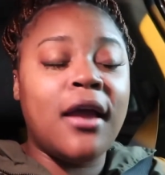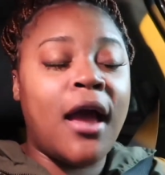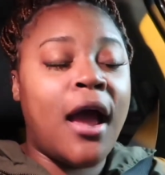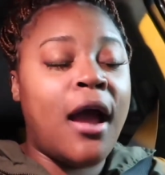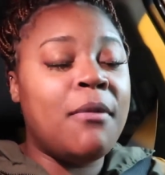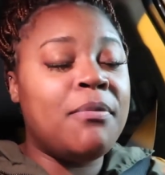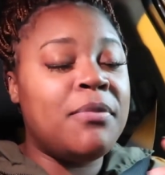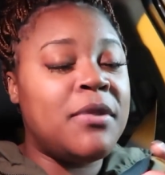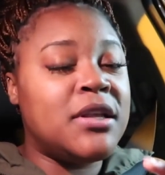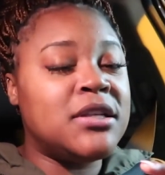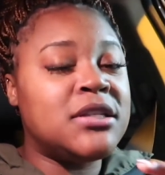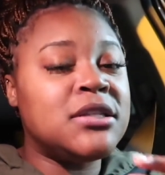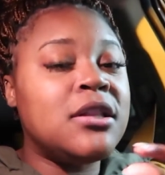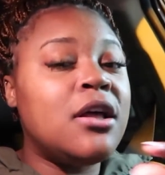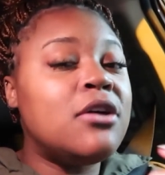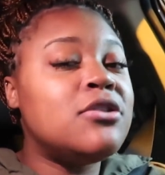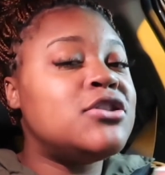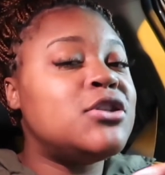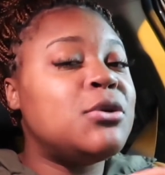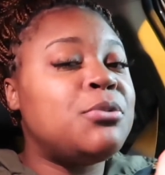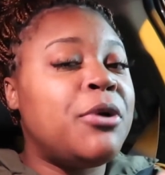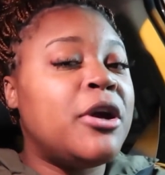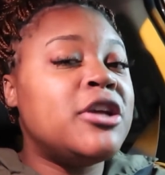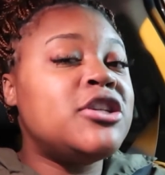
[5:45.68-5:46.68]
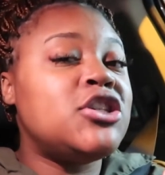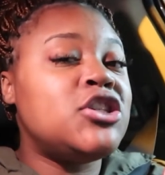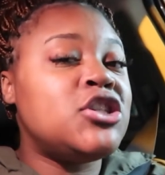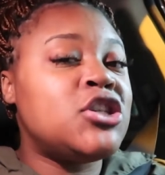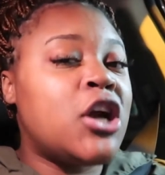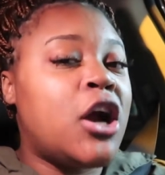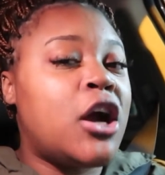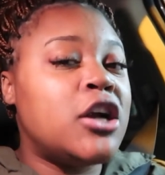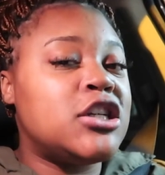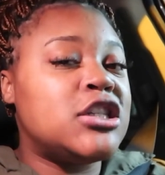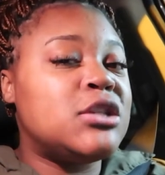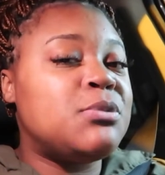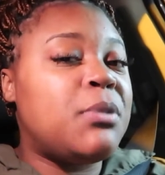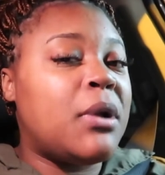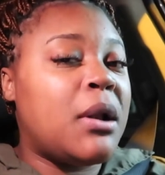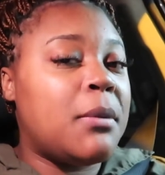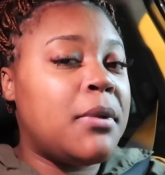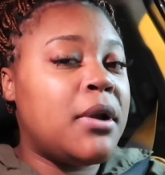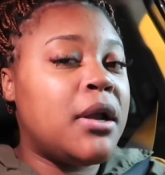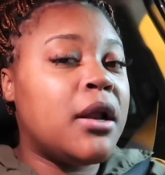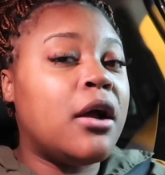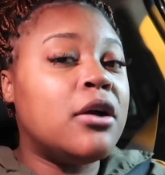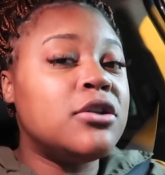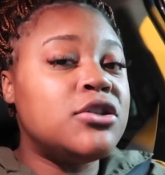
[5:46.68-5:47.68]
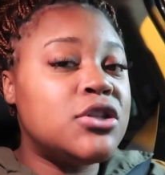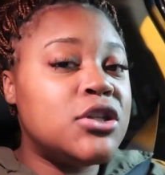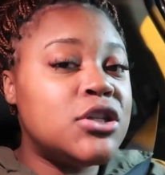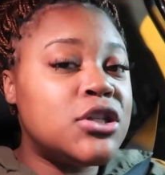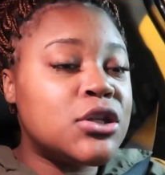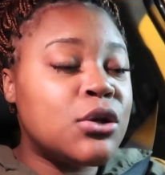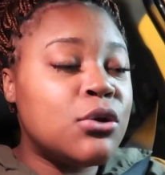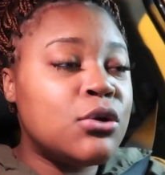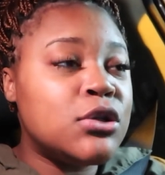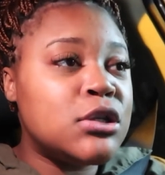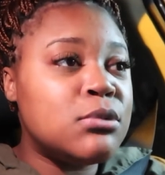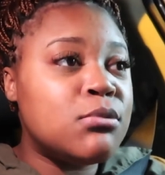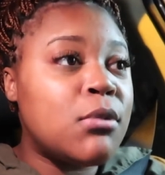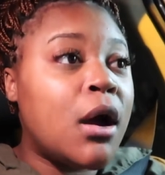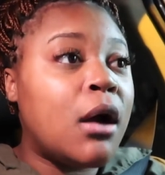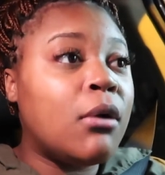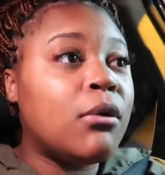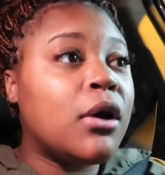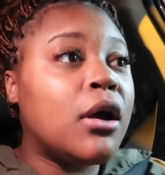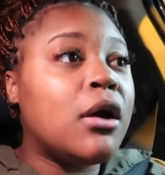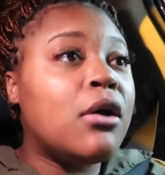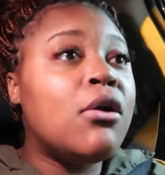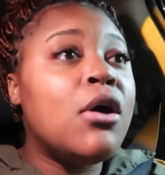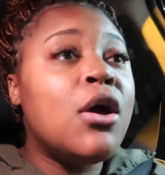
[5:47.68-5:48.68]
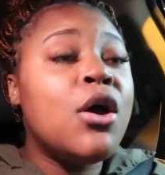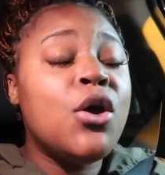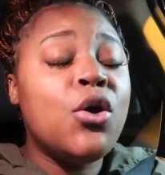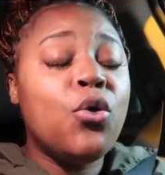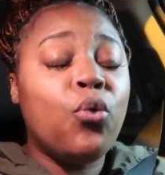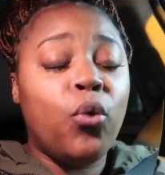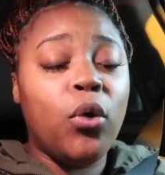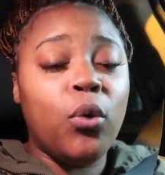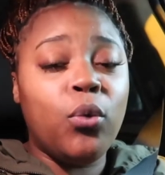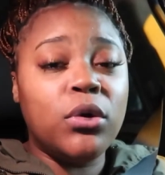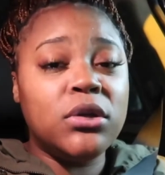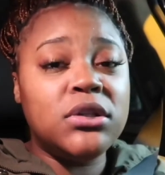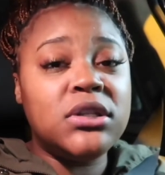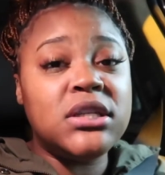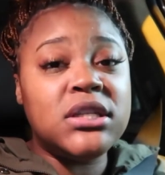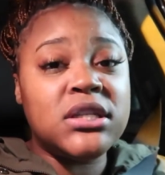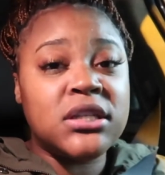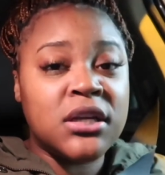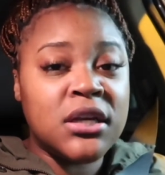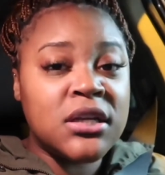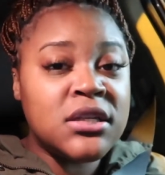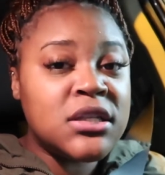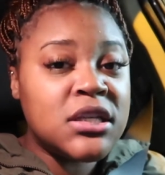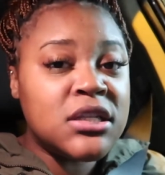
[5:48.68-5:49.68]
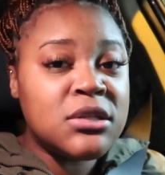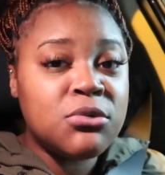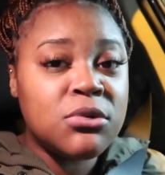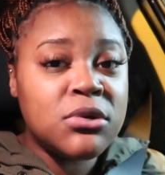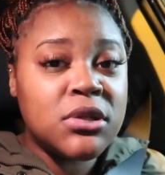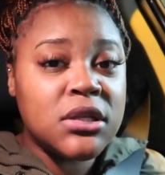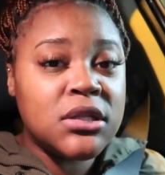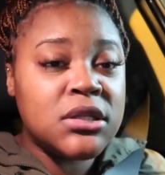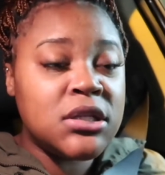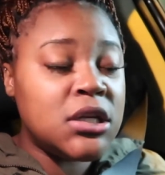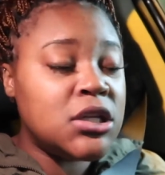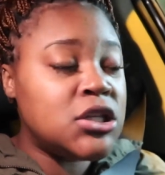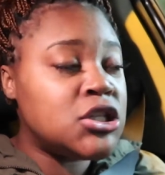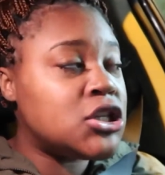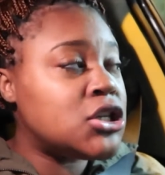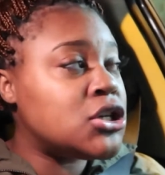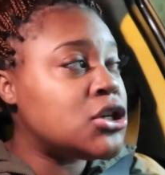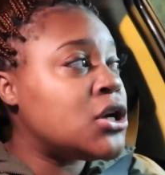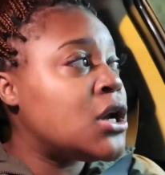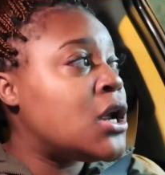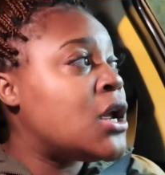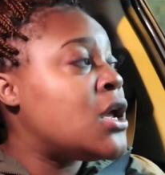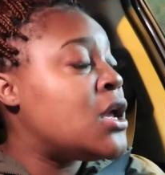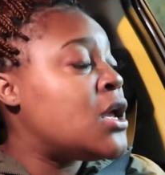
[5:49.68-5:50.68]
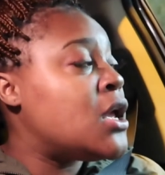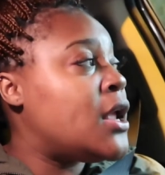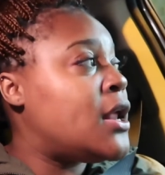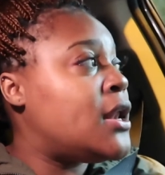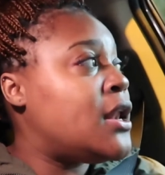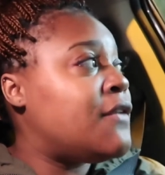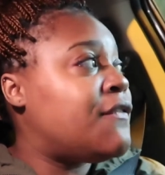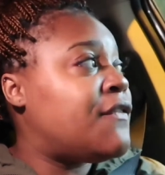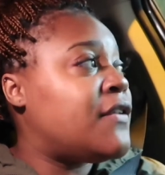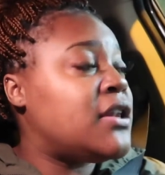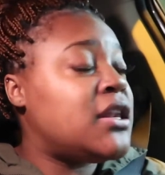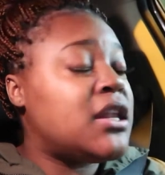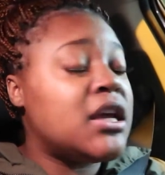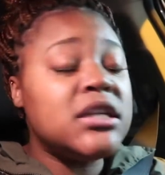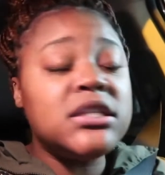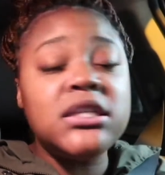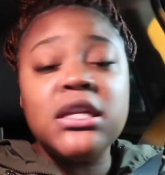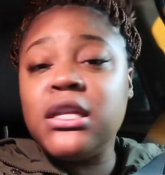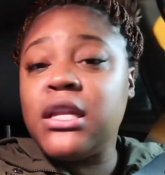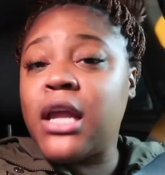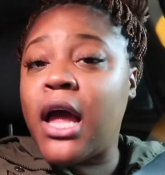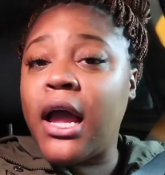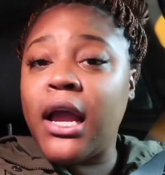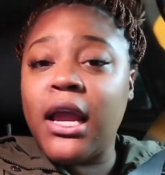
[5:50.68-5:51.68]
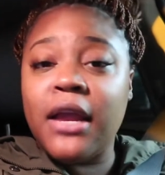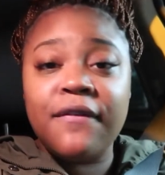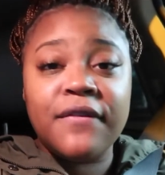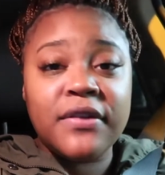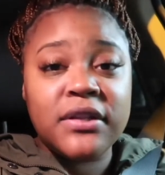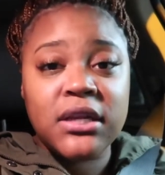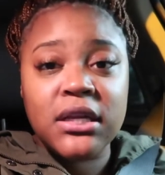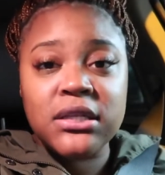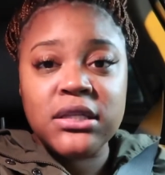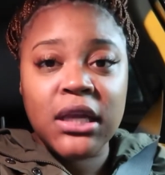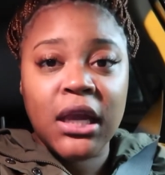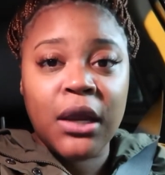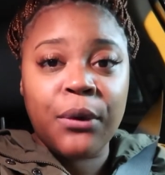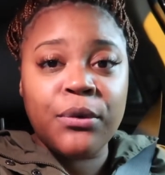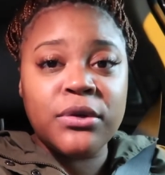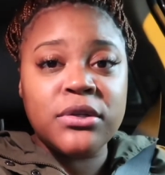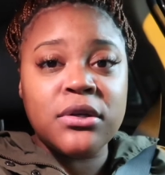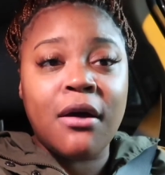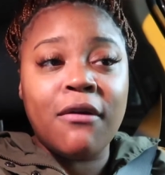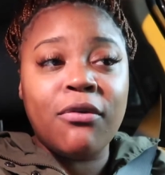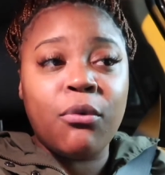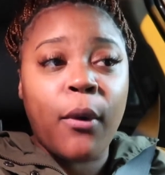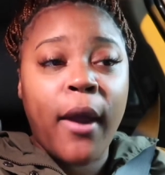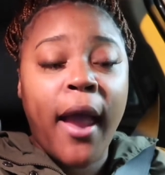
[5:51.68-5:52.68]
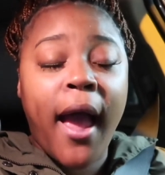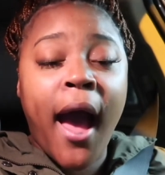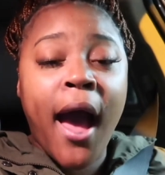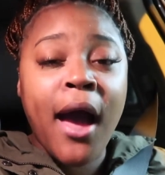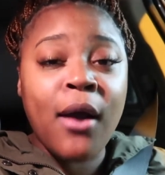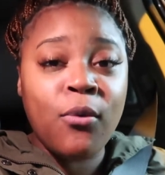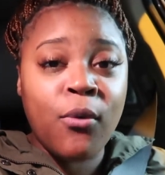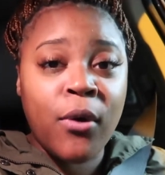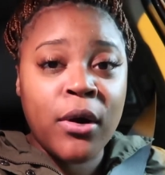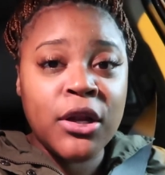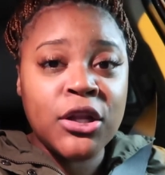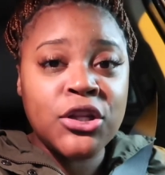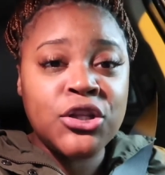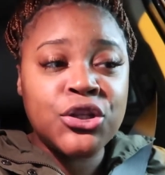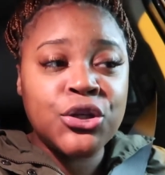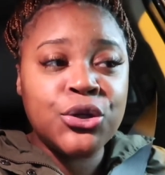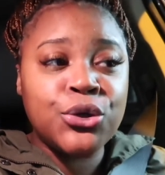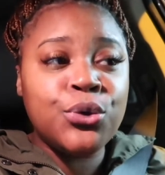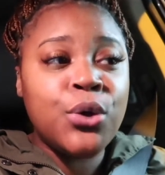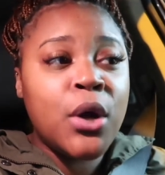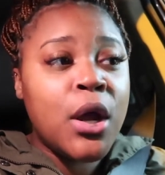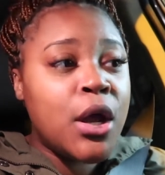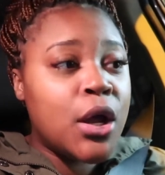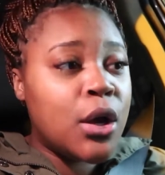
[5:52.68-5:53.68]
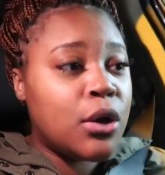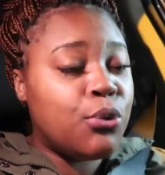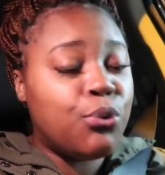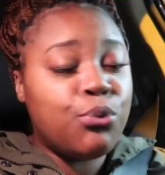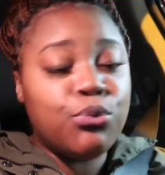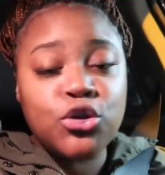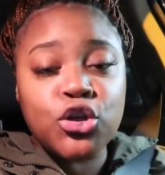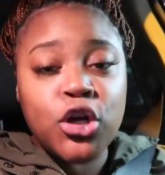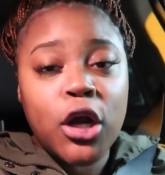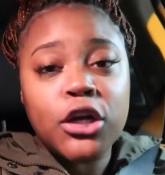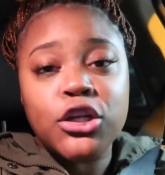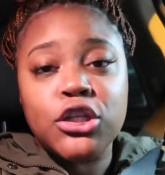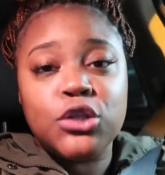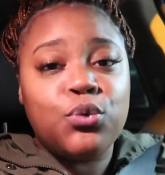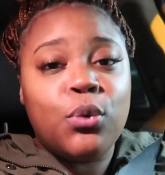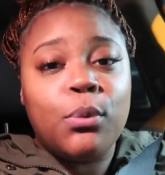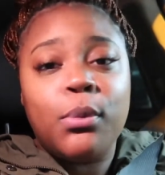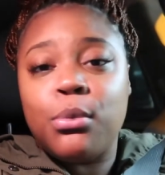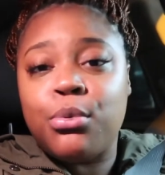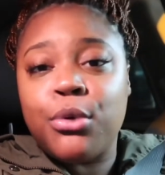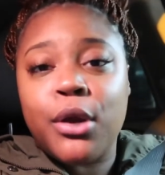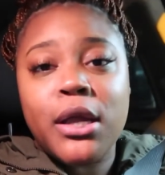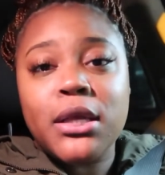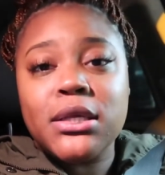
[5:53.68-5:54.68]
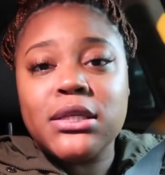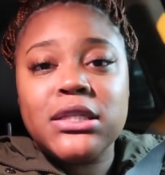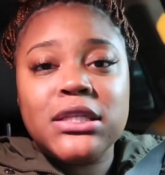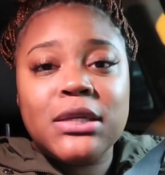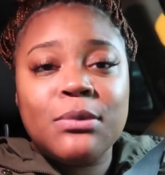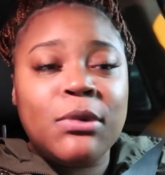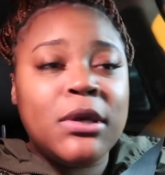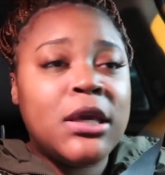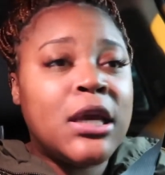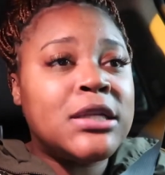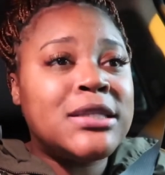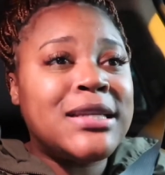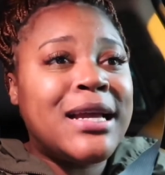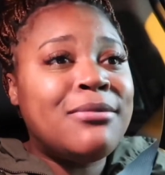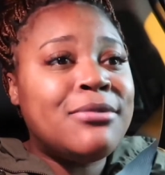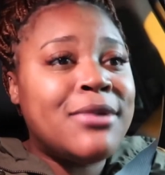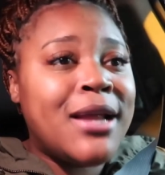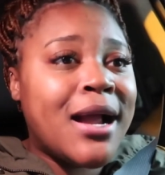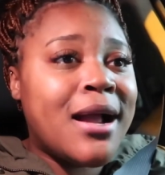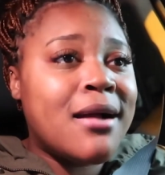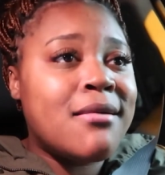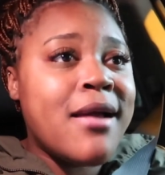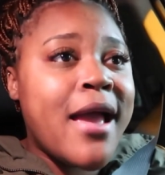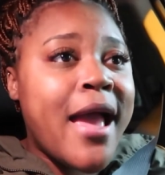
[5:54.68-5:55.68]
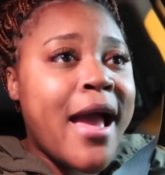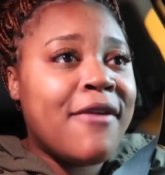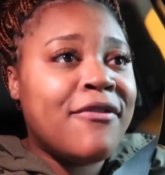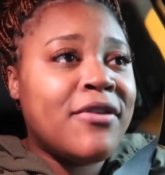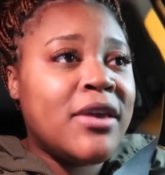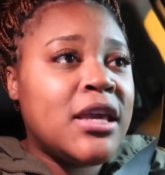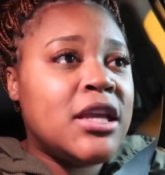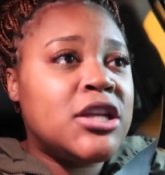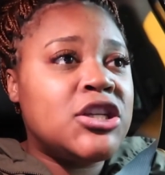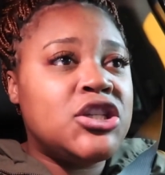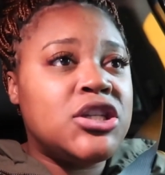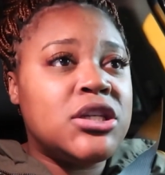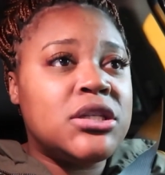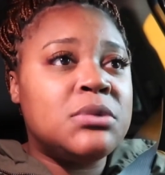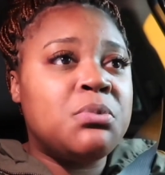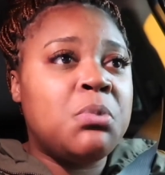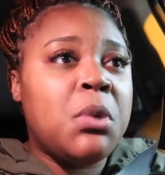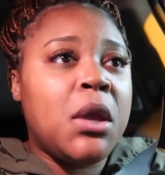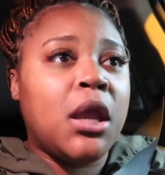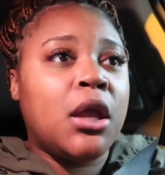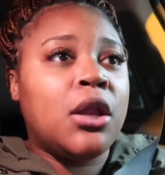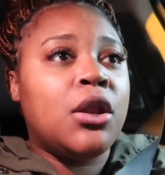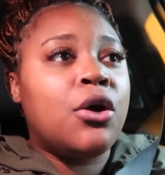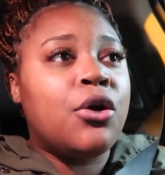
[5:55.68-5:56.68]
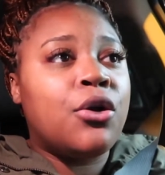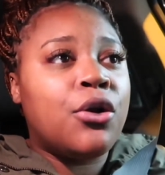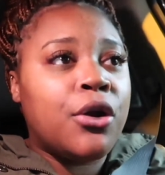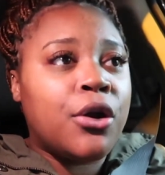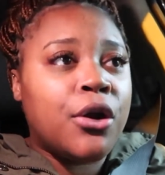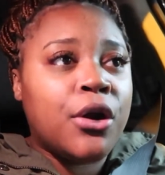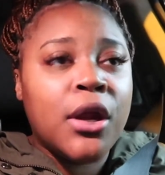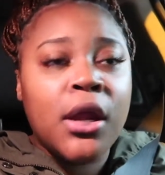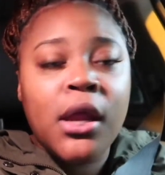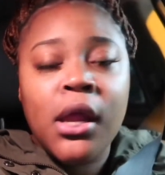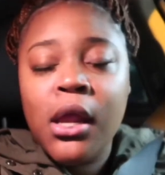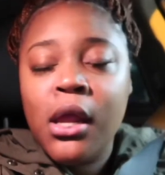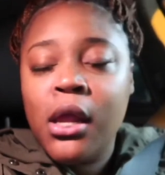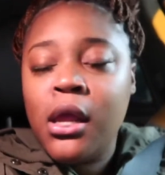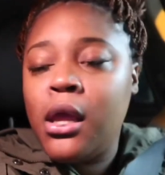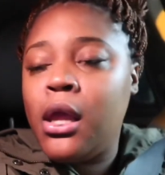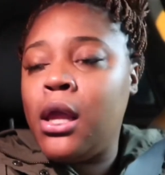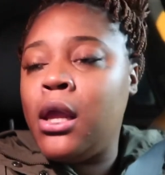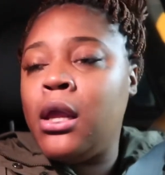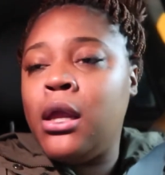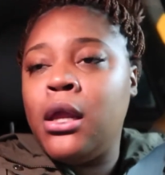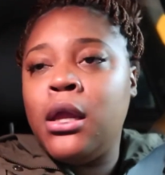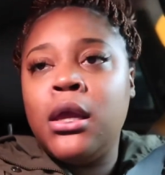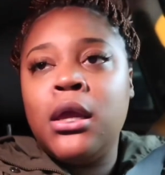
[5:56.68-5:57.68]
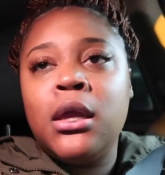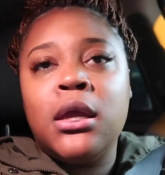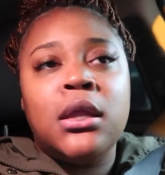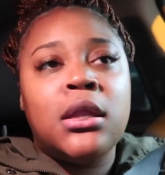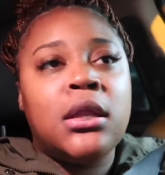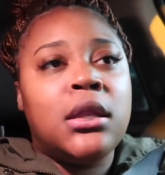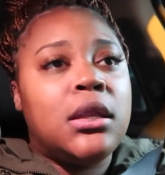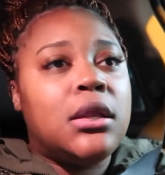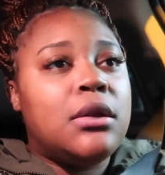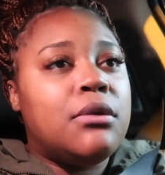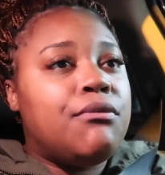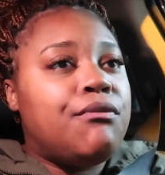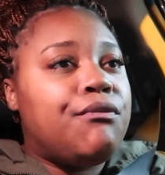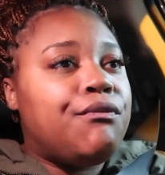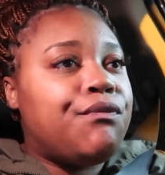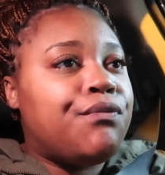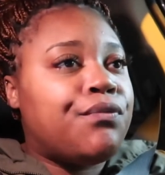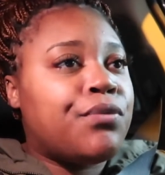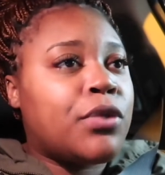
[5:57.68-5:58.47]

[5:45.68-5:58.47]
I'm this close to pressing charges, but I'm gonna go to the school tomorrow. We will discuss this with the teacher, and if it doesn't get resolved the way I wanted to, charges will be pressed, because I'm not gonna have kids just picking on her and